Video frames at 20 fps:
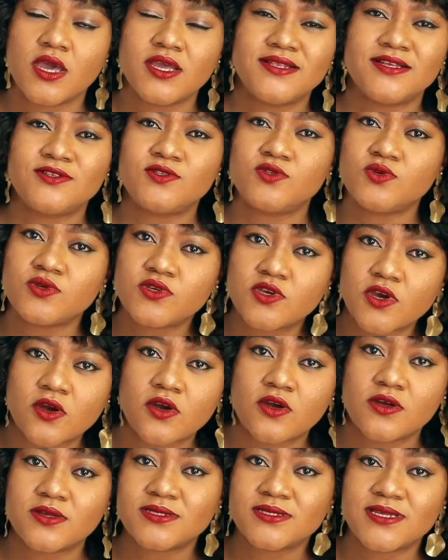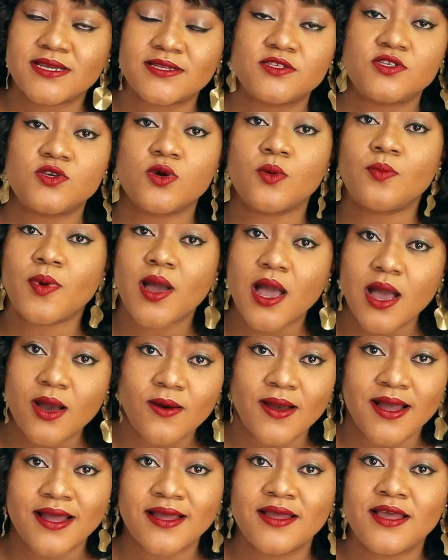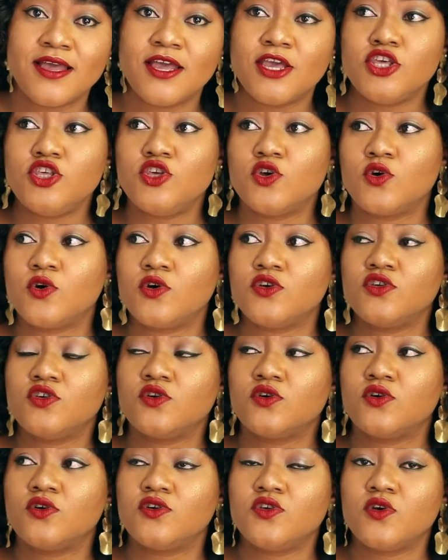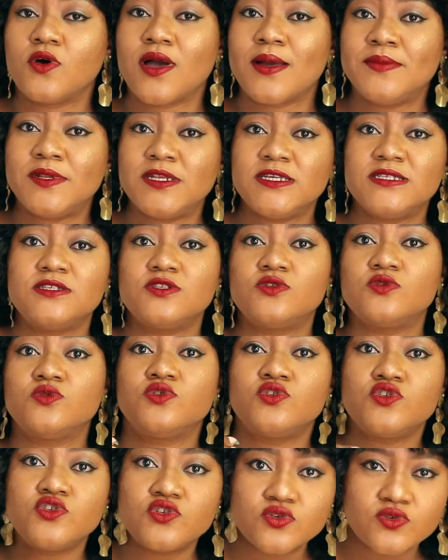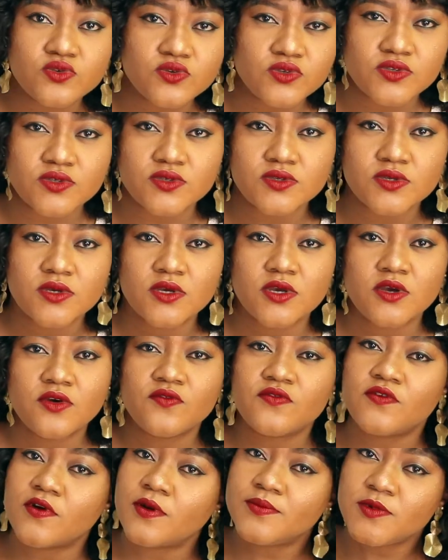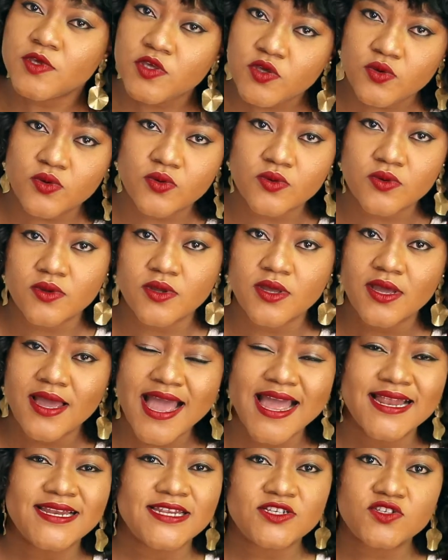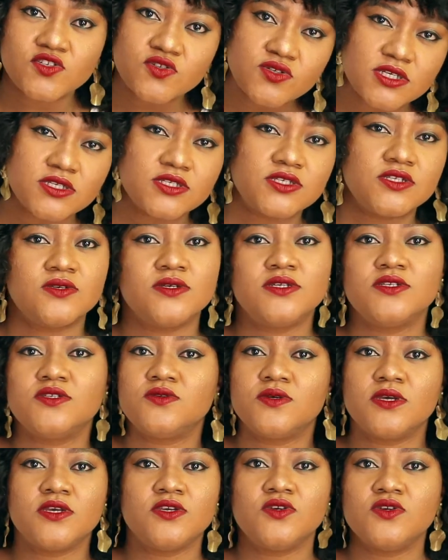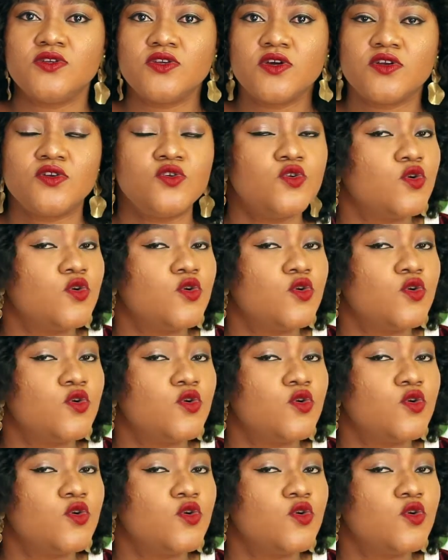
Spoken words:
They took your consent, your power, your ability to choose from you, and they tricked you into a union.